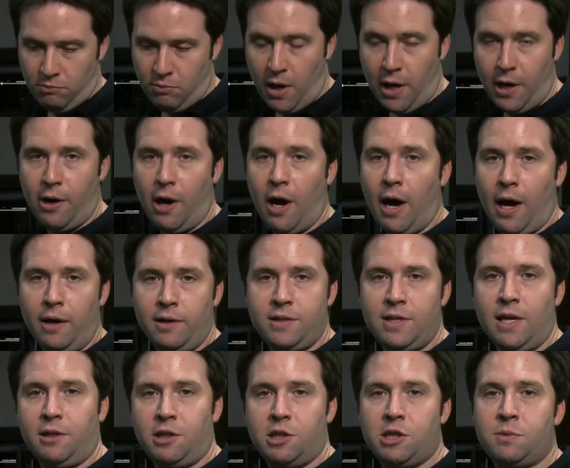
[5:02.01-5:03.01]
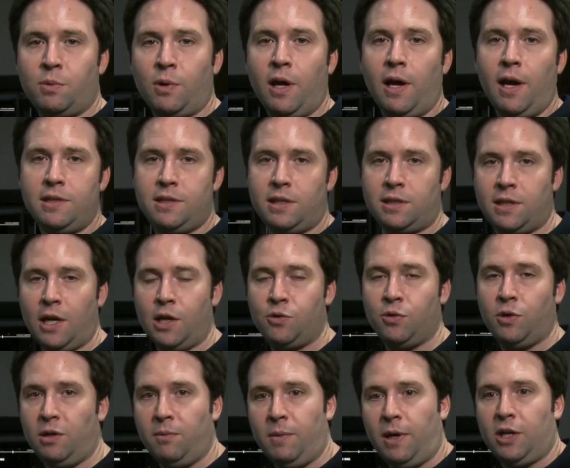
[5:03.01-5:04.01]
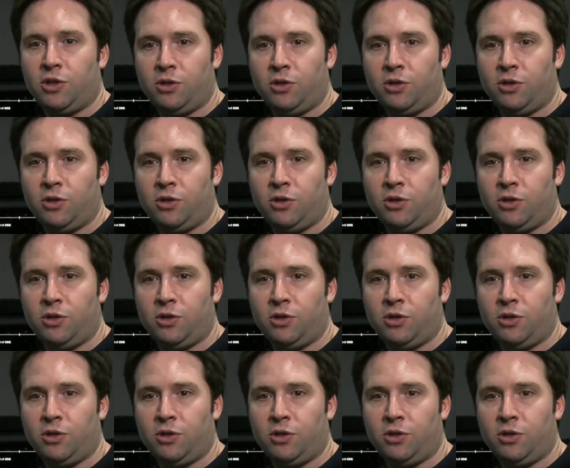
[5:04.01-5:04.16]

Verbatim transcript: on-set displays, et cetera, to make